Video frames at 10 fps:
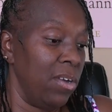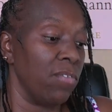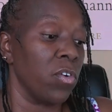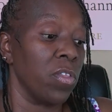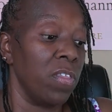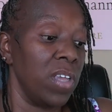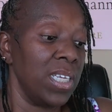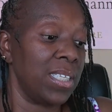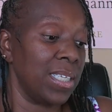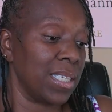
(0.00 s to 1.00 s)
for
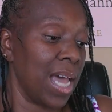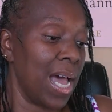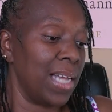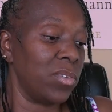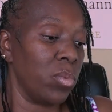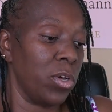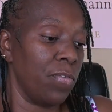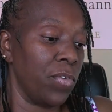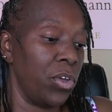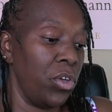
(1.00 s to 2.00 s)
this is God's will
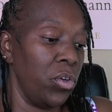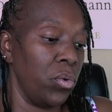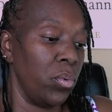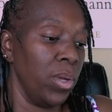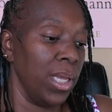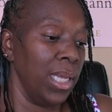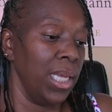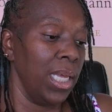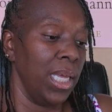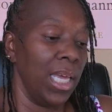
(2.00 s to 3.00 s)
for you
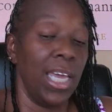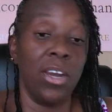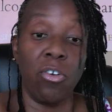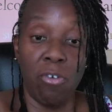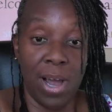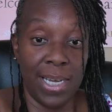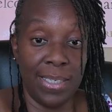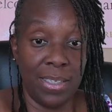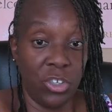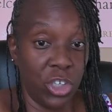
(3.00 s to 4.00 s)
in
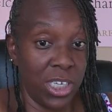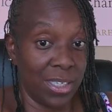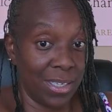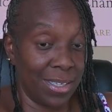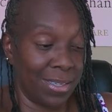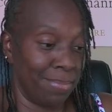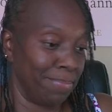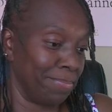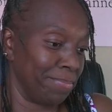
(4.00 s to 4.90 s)
Christ Jesus.